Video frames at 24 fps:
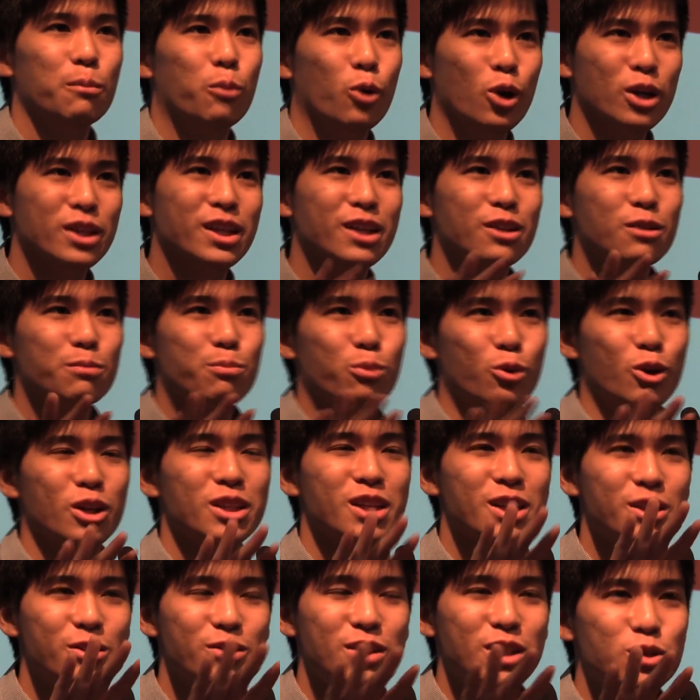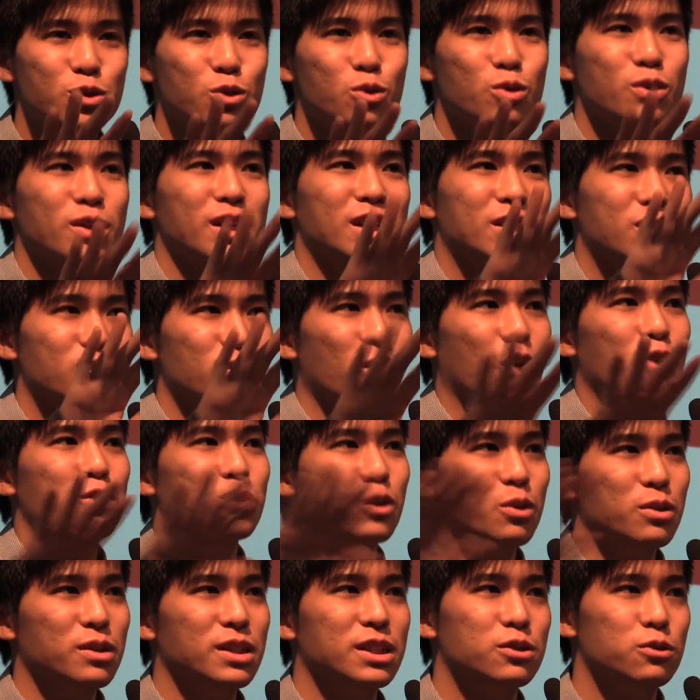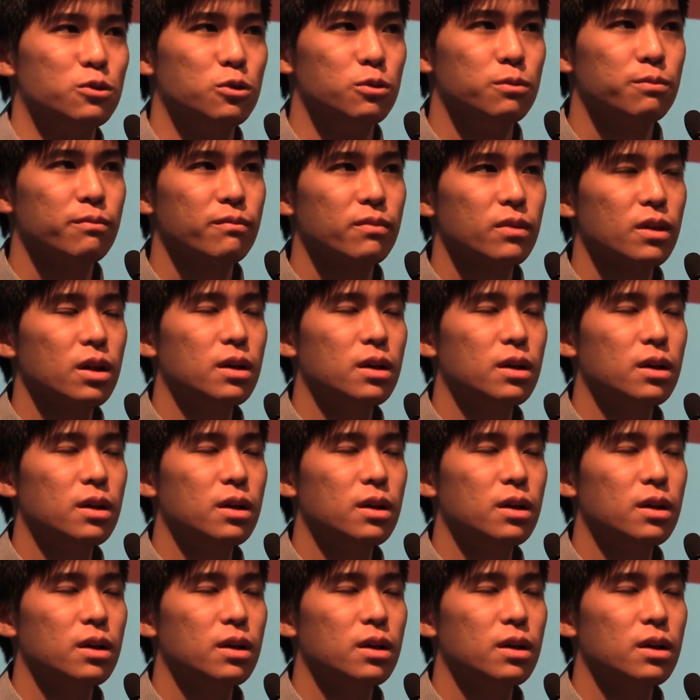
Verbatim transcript: Political, political issue is not your issue